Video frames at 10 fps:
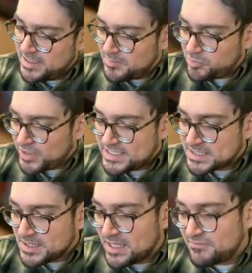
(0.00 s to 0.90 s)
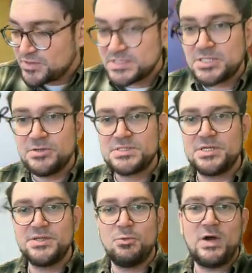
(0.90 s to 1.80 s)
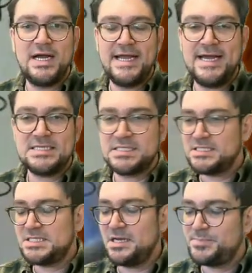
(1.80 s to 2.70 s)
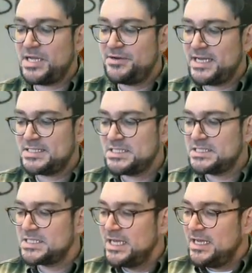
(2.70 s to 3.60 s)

Price levels goes on the y-axis, the up-down axis.